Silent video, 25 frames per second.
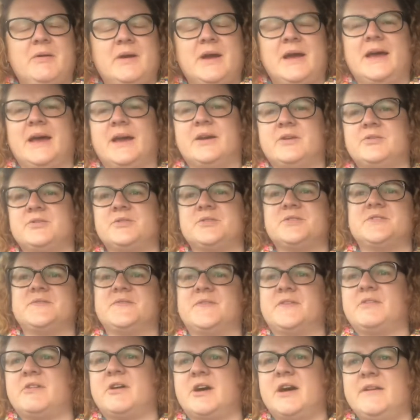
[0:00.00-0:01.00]
haircuts
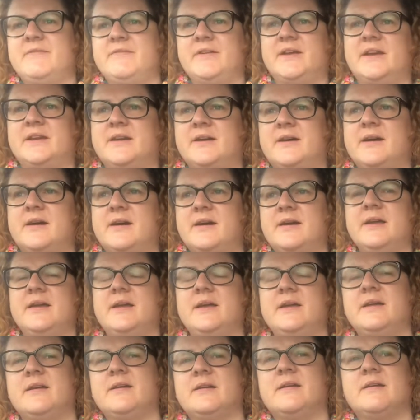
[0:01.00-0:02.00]
for Ivy and I.
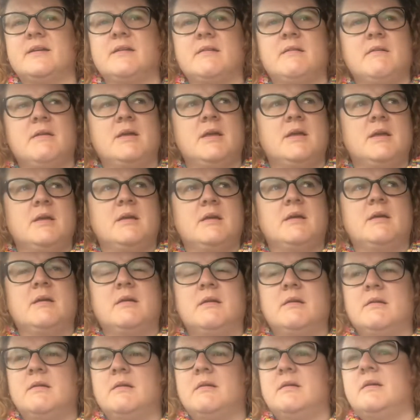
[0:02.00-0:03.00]

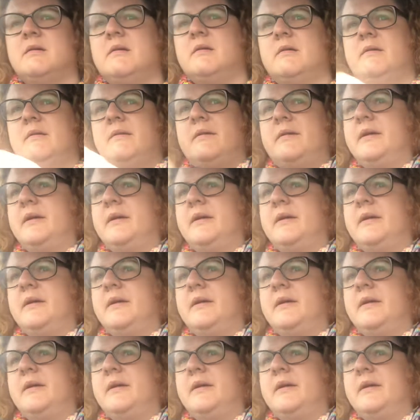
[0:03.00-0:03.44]
Uh,